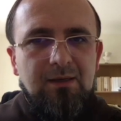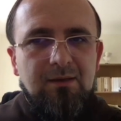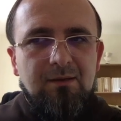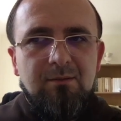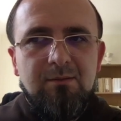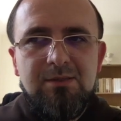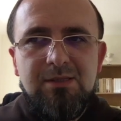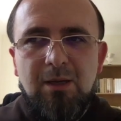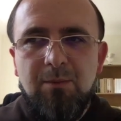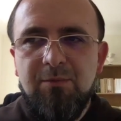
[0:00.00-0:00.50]

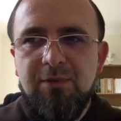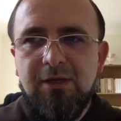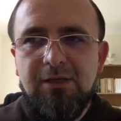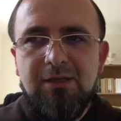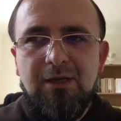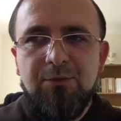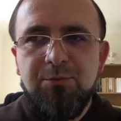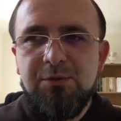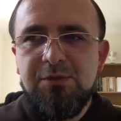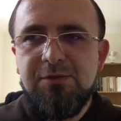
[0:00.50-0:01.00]
Something
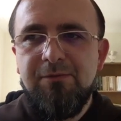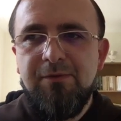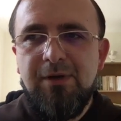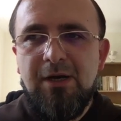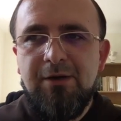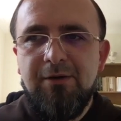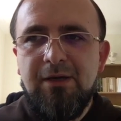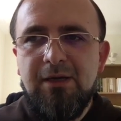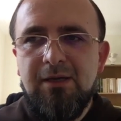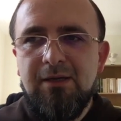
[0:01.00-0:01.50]
that was
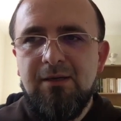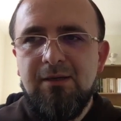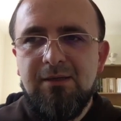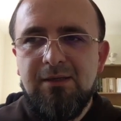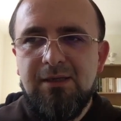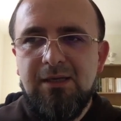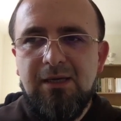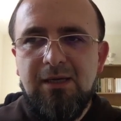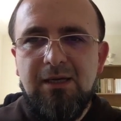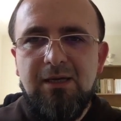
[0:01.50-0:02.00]
very
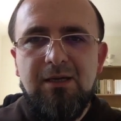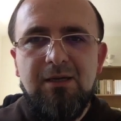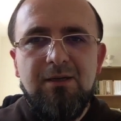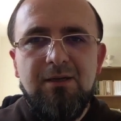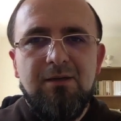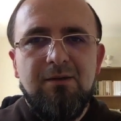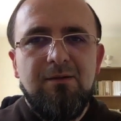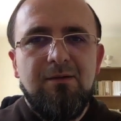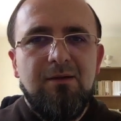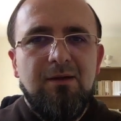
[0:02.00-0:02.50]

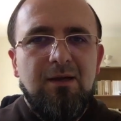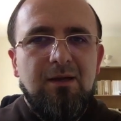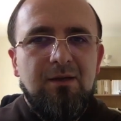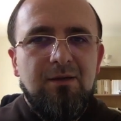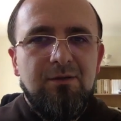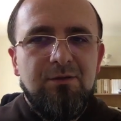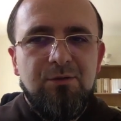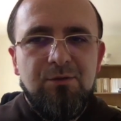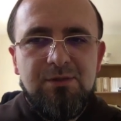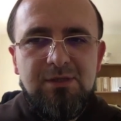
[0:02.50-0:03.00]
key
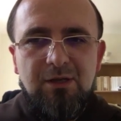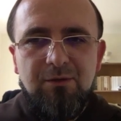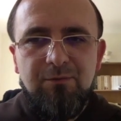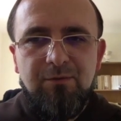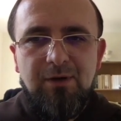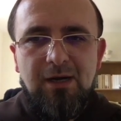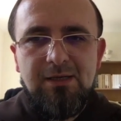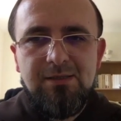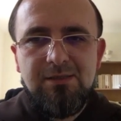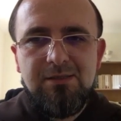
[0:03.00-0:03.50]
to St.
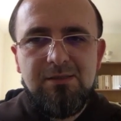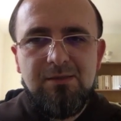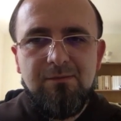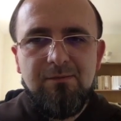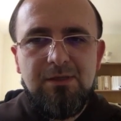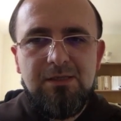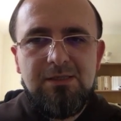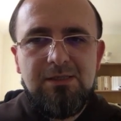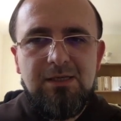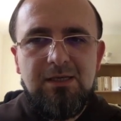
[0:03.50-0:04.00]
Francis of
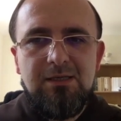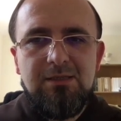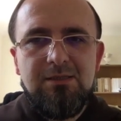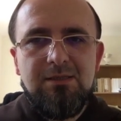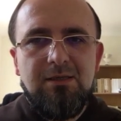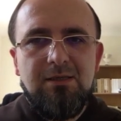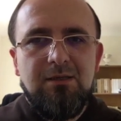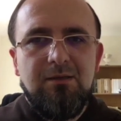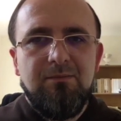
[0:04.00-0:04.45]
Assisi